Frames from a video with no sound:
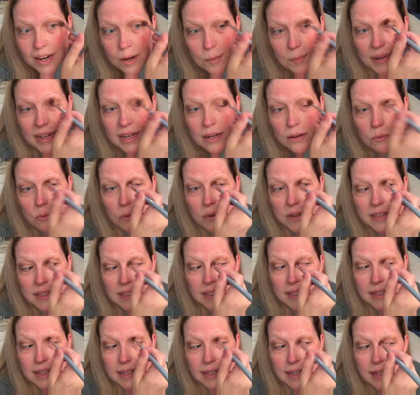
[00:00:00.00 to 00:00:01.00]
I mean, it
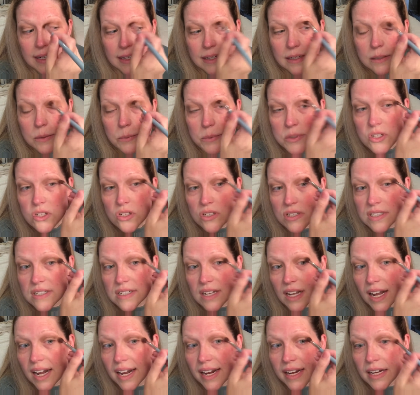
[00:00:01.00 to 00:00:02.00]
really did. It was just
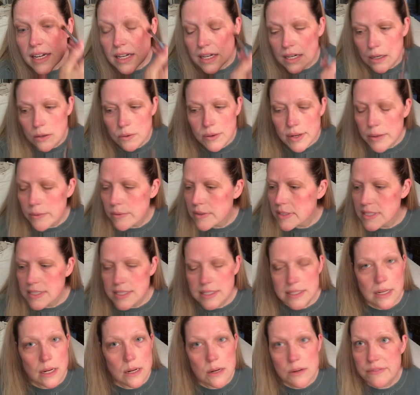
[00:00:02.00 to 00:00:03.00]
like, you know, it was
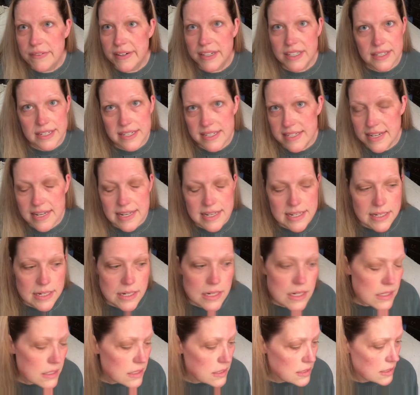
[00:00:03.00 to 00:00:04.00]
so very
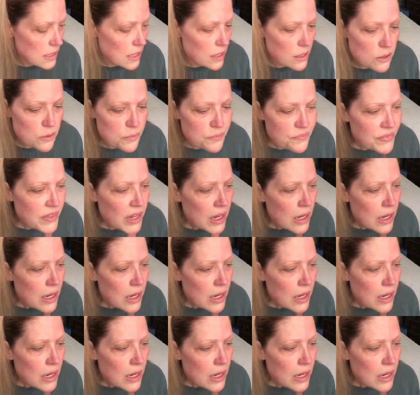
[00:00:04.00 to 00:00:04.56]
needed. So,